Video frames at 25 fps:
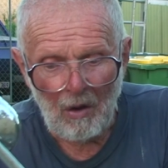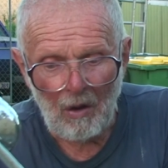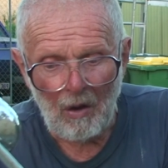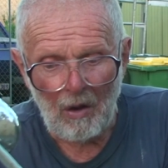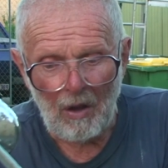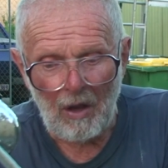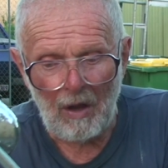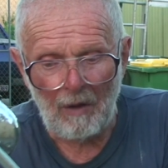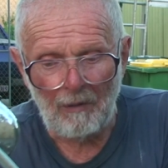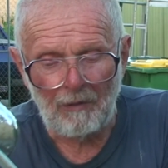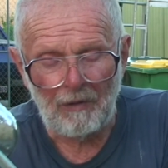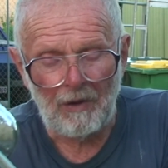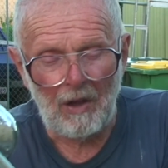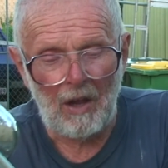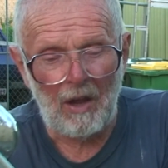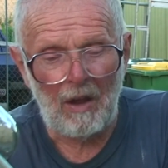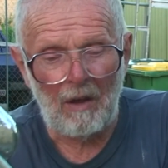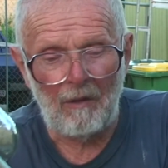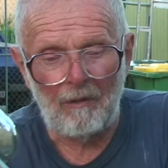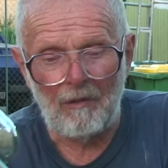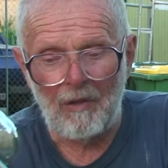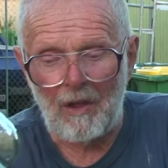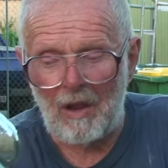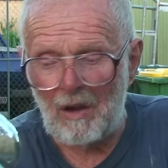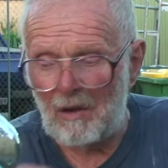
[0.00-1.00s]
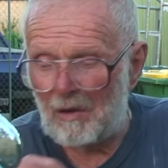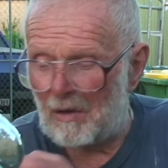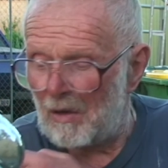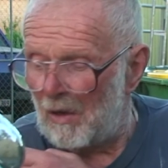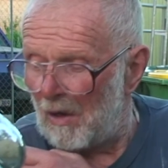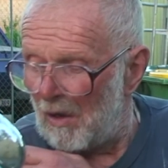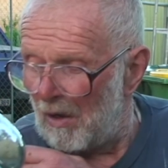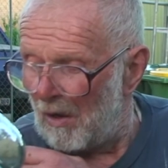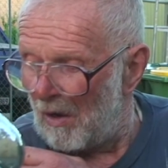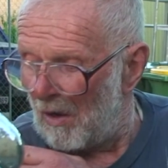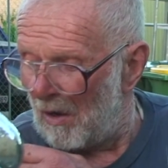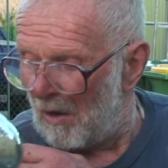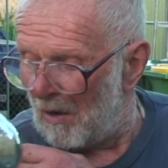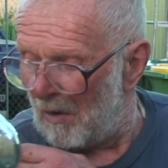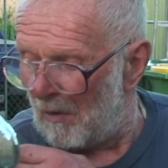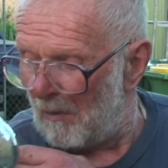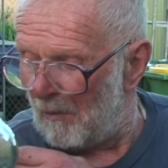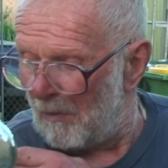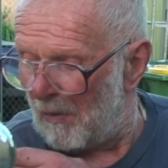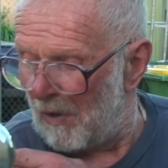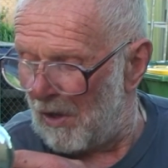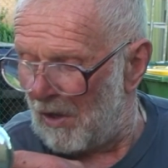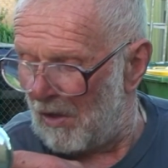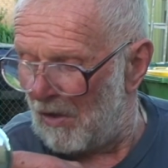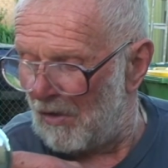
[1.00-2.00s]
I have to have that
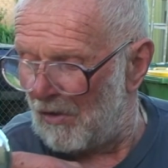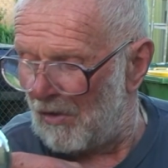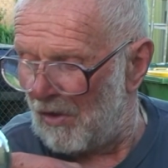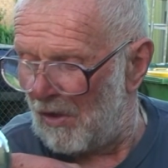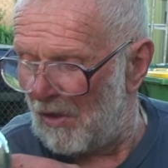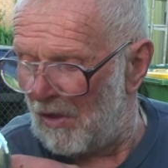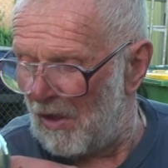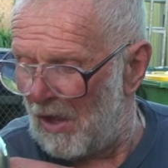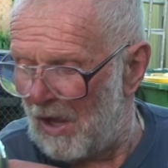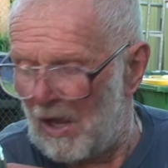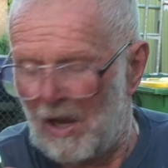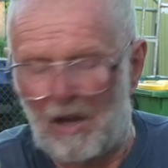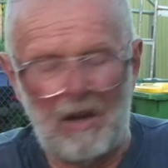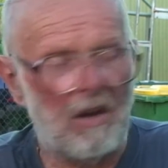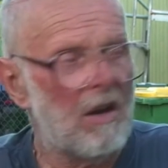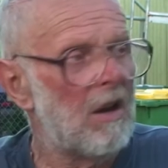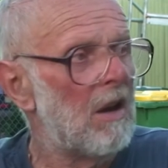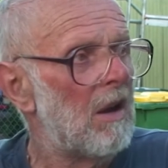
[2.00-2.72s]
because of that.